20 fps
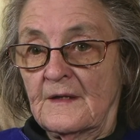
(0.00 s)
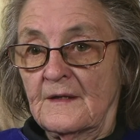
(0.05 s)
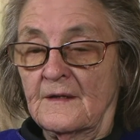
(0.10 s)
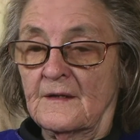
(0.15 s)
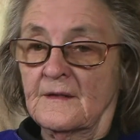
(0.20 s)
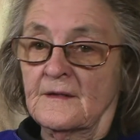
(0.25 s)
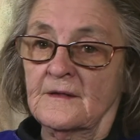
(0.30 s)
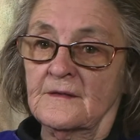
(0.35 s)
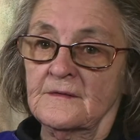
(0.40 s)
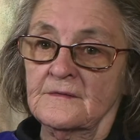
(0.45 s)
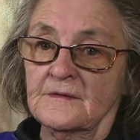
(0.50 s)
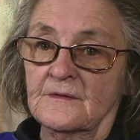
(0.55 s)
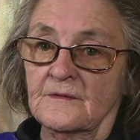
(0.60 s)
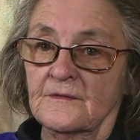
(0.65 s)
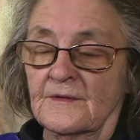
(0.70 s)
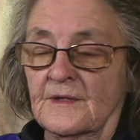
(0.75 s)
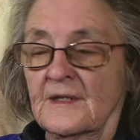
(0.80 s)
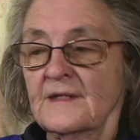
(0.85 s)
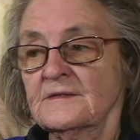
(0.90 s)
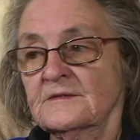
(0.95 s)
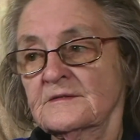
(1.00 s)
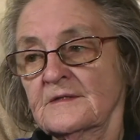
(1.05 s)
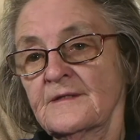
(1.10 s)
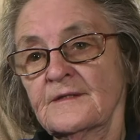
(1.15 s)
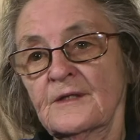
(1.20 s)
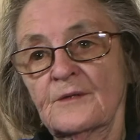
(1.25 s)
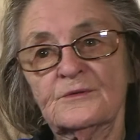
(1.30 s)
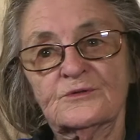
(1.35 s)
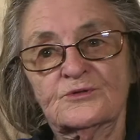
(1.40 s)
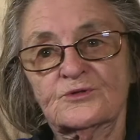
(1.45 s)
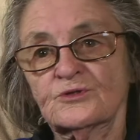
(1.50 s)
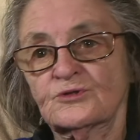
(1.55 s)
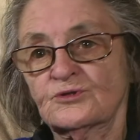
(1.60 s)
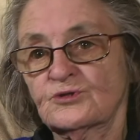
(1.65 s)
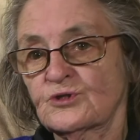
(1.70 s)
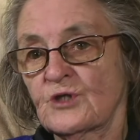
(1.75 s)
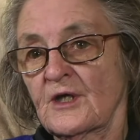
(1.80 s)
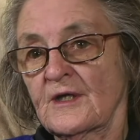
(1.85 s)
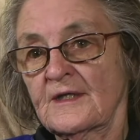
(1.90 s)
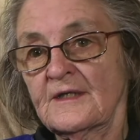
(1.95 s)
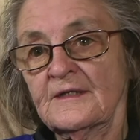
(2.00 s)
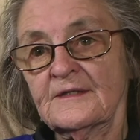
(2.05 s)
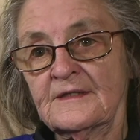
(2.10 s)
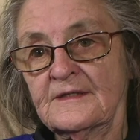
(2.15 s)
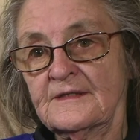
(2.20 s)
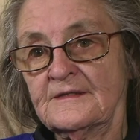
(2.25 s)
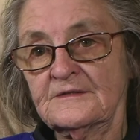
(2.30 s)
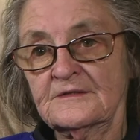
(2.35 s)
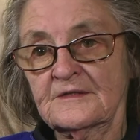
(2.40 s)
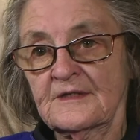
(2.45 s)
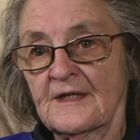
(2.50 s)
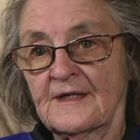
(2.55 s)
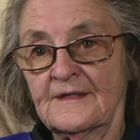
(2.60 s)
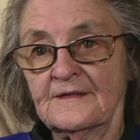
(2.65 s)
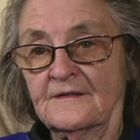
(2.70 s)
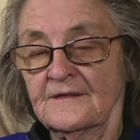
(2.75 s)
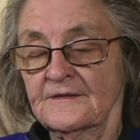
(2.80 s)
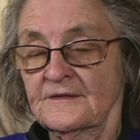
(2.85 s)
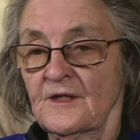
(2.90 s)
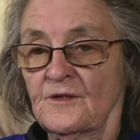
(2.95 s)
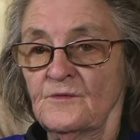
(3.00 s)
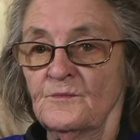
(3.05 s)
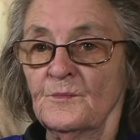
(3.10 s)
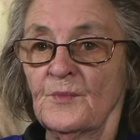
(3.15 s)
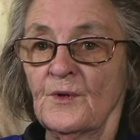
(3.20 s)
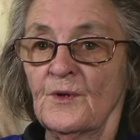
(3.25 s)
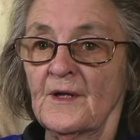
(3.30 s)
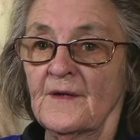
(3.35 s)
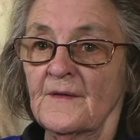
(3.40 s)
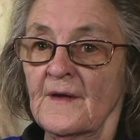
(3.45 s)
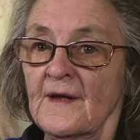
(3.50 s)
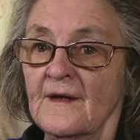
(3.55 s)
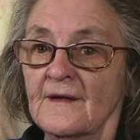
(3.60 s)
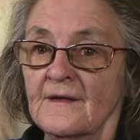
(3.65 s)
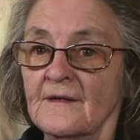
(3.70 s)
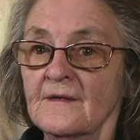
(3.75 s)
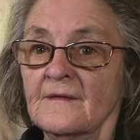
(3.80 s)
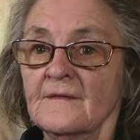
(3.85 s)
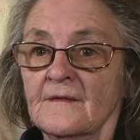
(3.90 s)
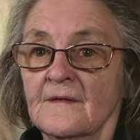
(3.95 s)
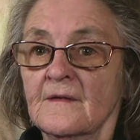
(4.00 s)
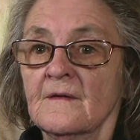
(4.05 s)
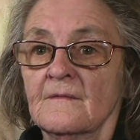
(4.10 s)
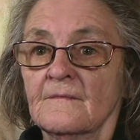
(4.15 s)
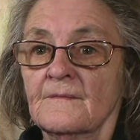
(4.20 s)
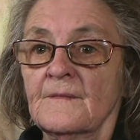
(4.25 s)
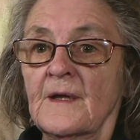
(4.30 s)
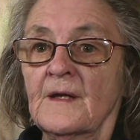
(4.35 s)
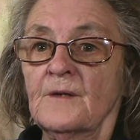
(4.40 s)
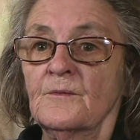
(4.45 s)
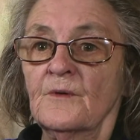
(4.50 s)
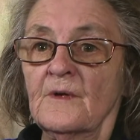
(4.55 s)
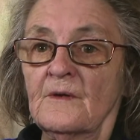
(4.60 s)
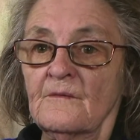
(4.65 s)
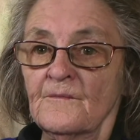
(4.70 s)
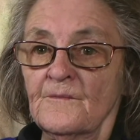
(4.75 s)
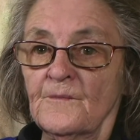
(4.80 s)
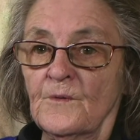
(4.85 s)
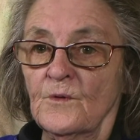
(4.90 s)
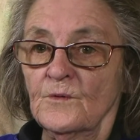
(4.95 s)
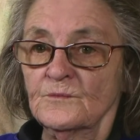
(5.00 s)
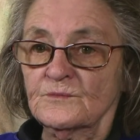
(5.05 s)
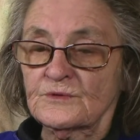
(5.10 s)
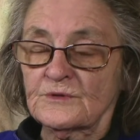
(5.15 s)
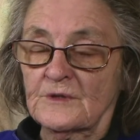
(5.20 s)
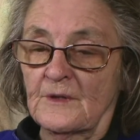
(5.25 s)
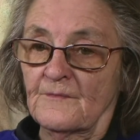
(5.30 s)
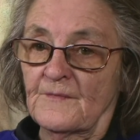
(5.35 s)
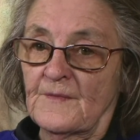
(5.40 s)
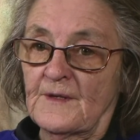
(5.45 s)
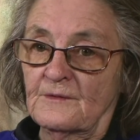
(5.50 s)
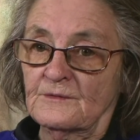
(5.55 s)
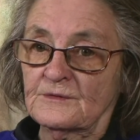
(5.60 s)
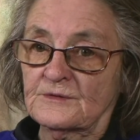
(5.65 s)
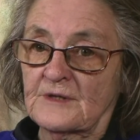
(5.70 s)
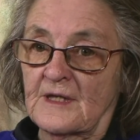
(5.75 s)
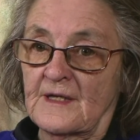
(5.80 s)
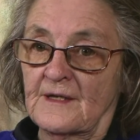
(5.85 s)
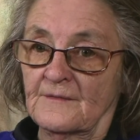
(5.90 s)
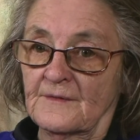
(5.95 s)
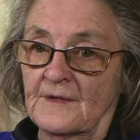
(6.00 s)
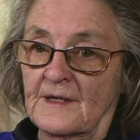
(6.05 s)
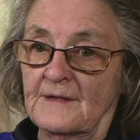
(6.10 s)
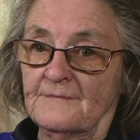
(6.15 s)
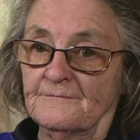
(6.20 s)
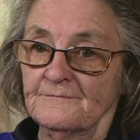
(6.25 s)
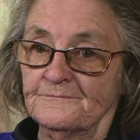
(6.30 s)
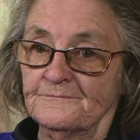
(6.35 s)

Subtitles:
They said they were just checking the east gate. I don't buy that. They were informed something was out there.